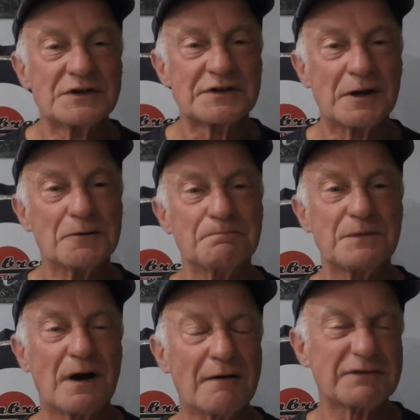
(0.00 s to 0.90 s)
So
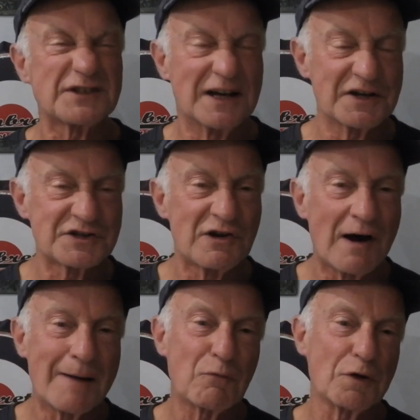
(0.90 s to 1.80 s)
I've set a
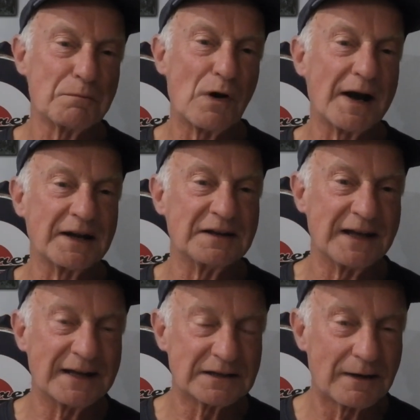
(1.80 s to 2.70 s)
timer on mine in
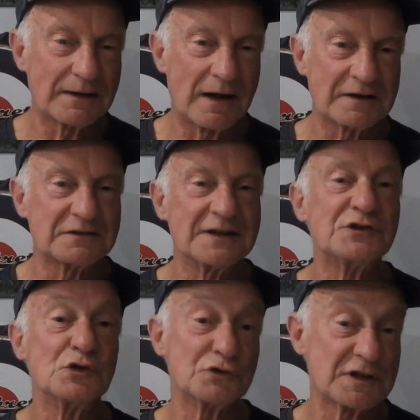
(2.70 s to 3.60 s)
the end that I
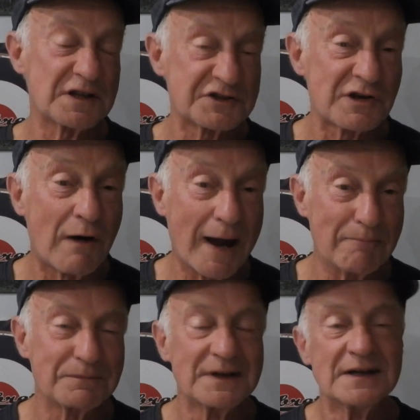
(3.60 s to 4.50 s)
did use at the
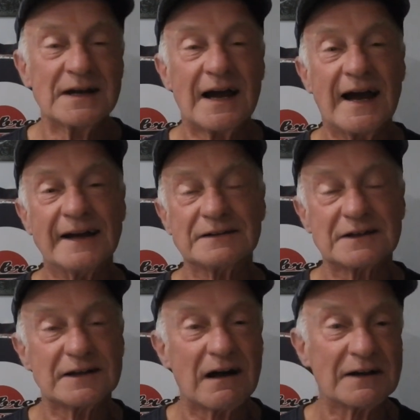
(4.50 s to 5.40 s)
time.
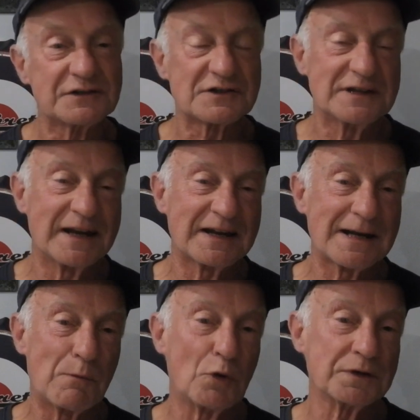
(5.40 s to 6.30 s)
And uh, I just let it
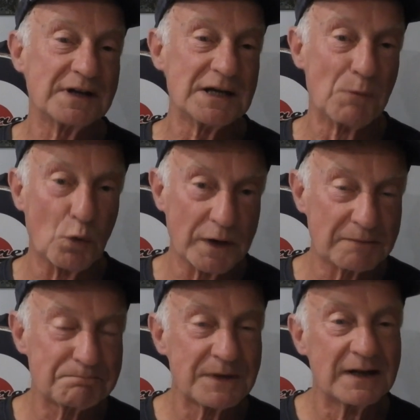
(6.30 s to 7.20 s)
come on in the
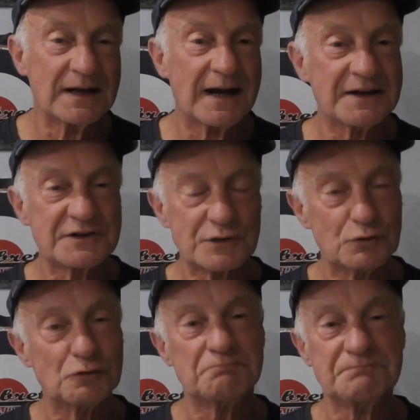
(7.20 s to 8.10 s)
morning
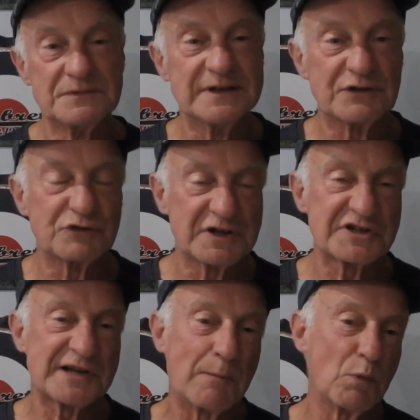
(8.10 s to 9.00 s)
until literally the
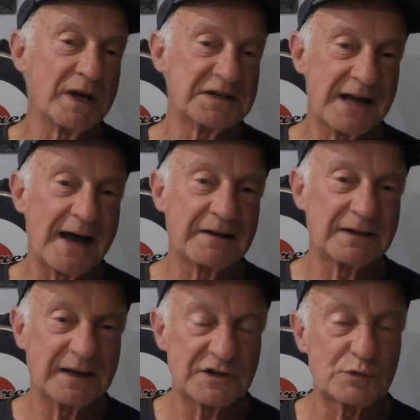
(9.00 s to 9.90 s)
sun went down
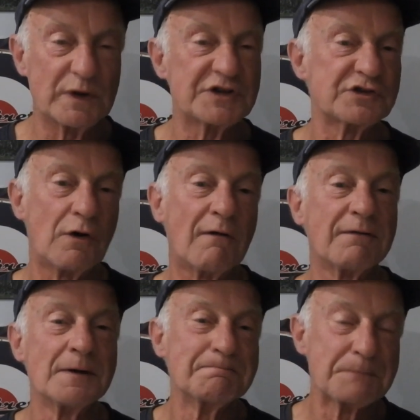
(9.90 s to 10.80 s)
and it switched
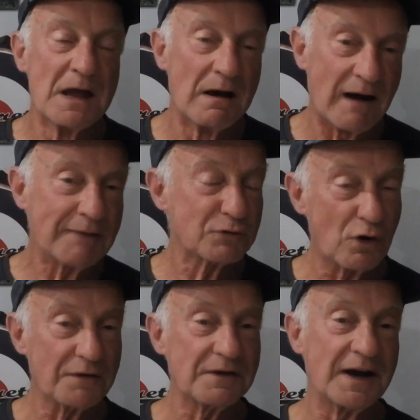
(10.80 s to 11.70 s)
off. I haven't
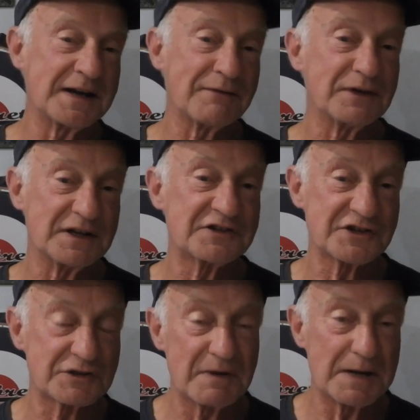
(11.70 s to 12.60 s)
got an f and
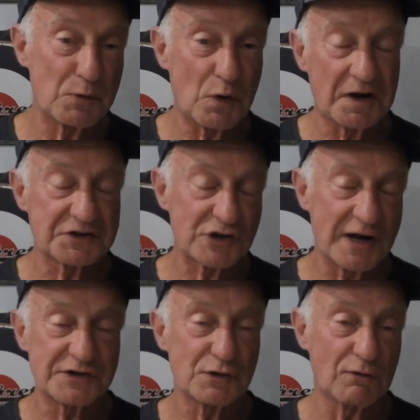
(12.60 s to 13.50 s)
system anymore. I
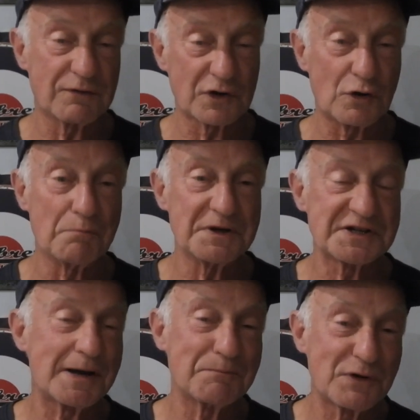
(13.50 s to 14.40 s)
changed it all for a combi
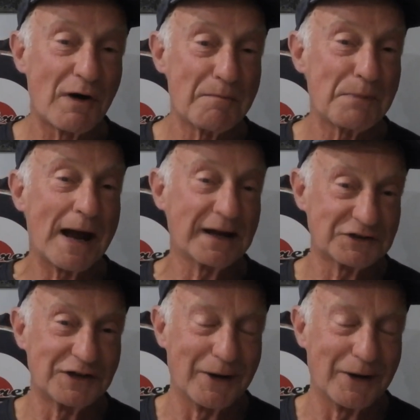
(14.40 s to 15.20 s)
some time back.